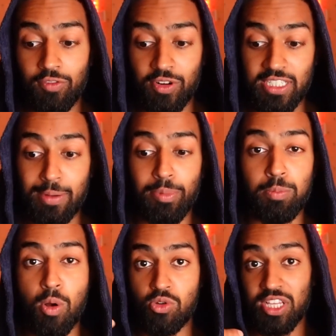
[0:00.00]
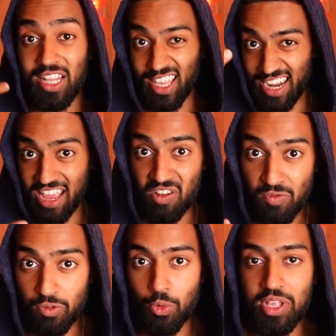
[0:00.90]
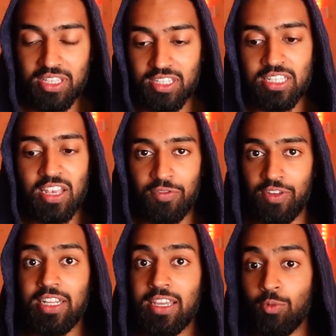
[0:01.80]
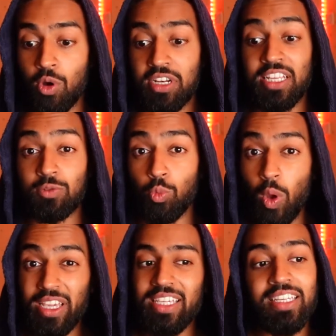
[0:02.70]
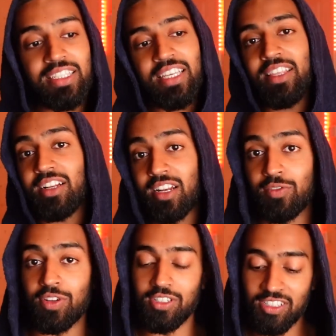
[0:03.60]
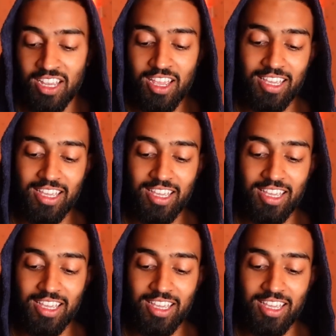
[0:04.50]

for example, posting an influencers affiliate one is way easier than ClickFunnels